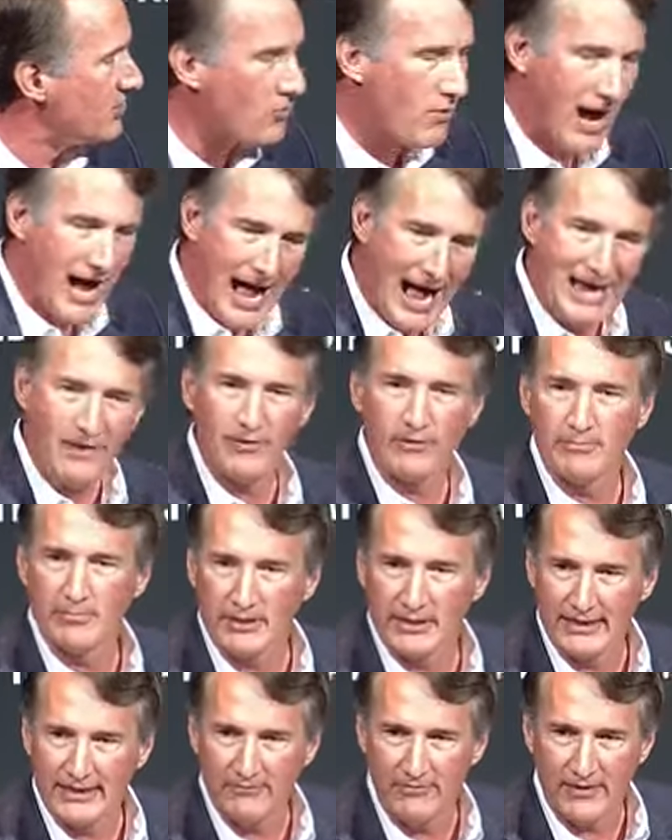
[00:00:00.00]
You either
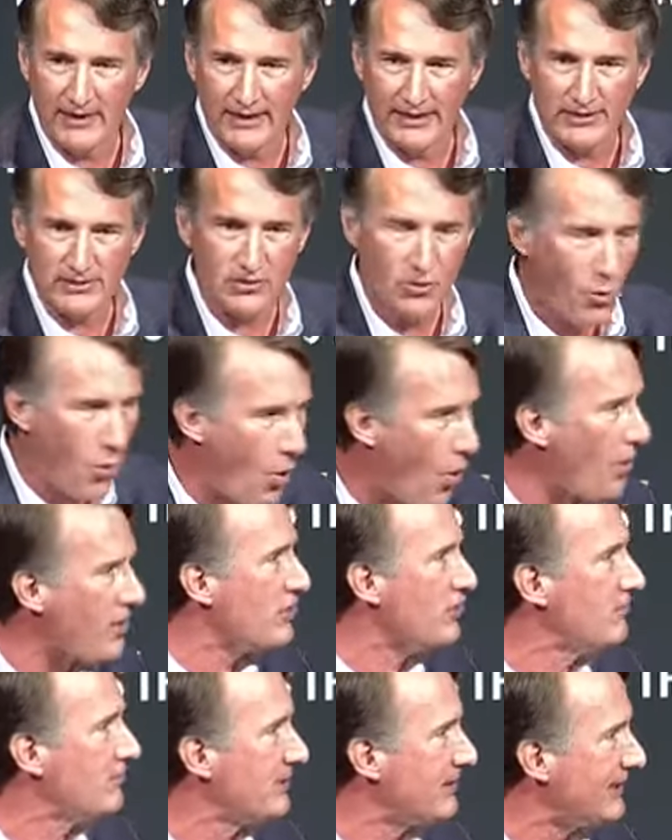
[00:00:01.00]
believe this or
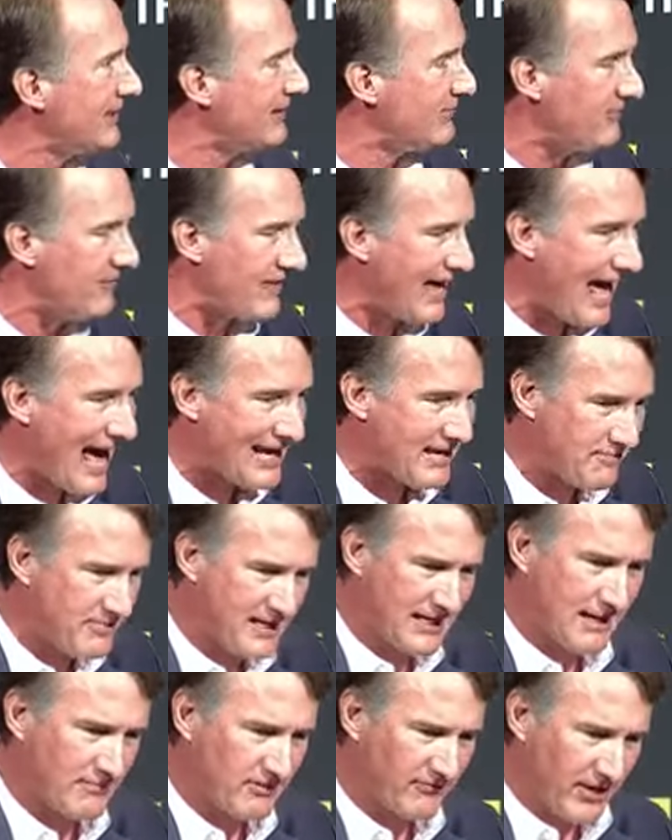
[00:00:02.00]
you believe that. It
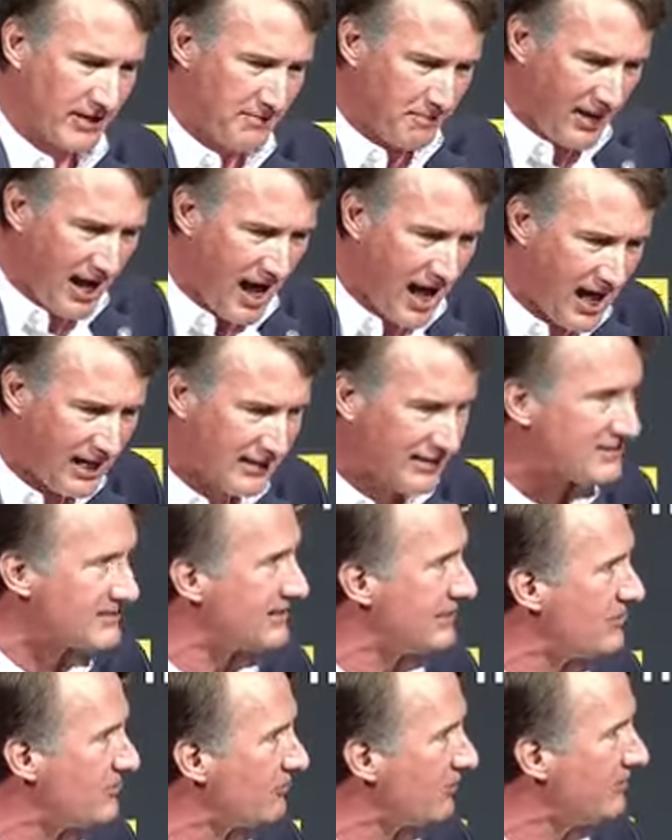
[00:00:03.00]
becomes very
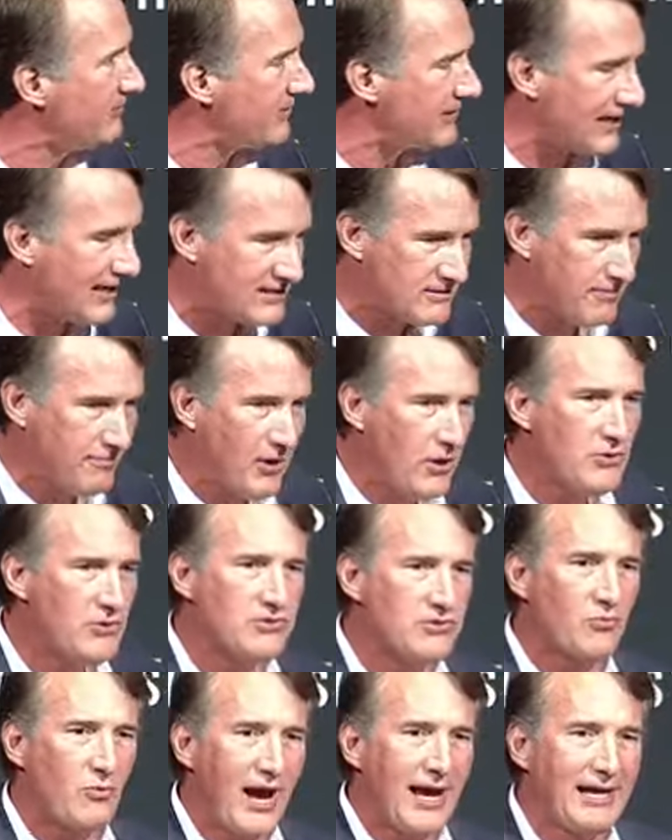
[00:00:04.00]
policy driven as opposed
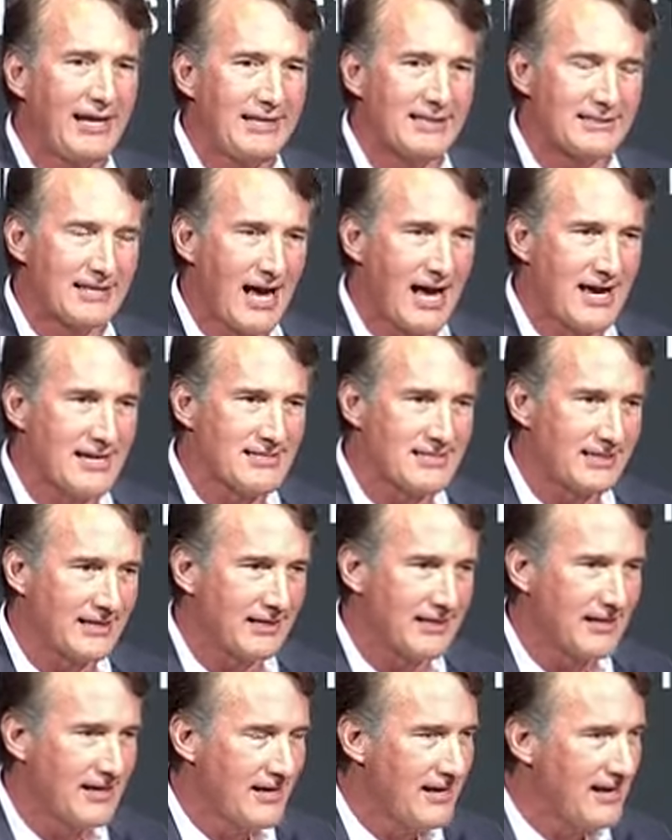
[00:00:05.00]
to recognizing
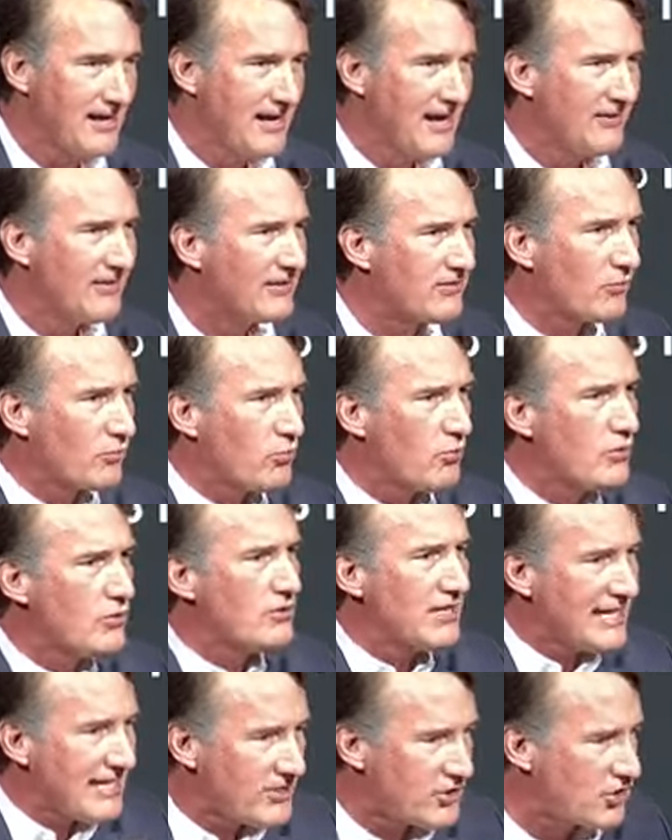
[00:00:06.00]
that the
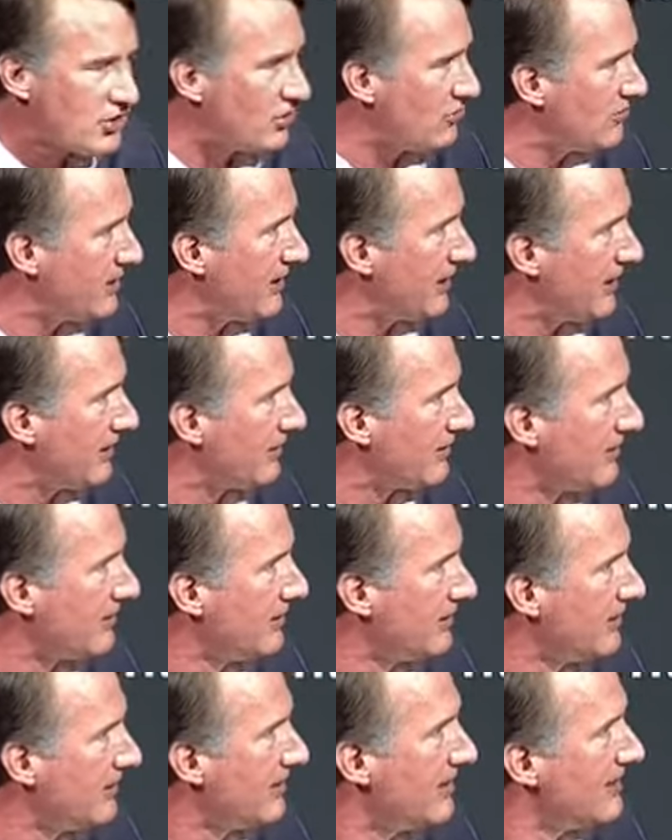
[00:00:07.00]
root issue here
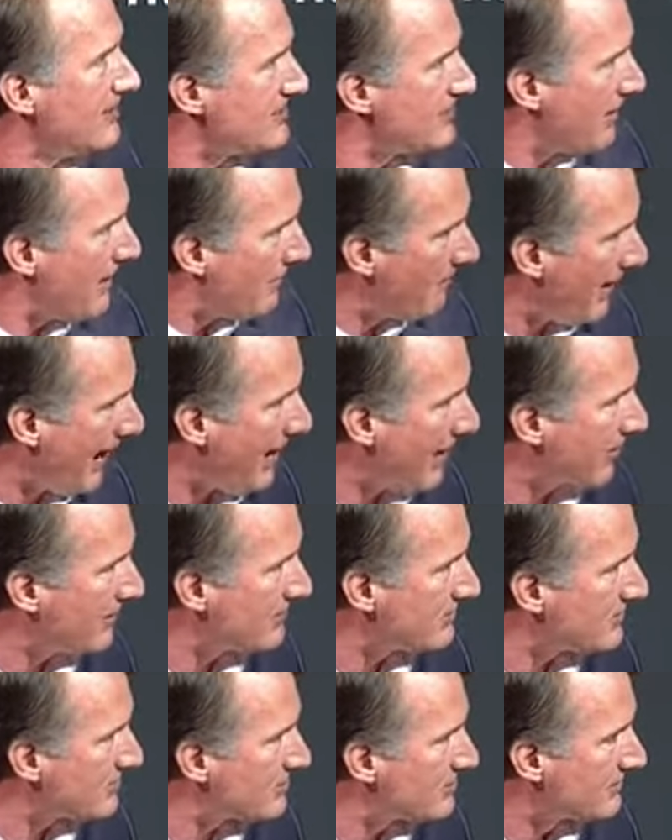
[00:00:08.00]
is about
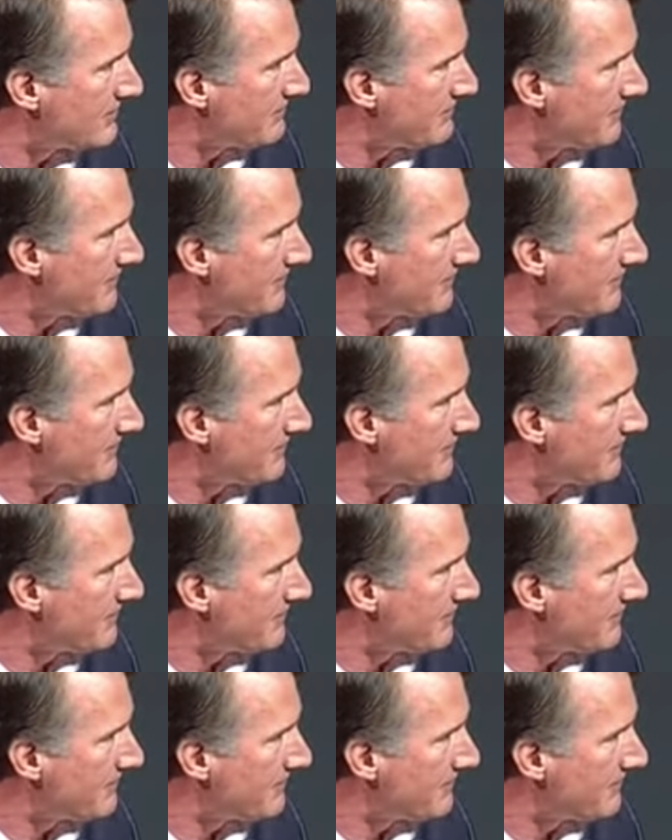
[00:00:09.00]
parents.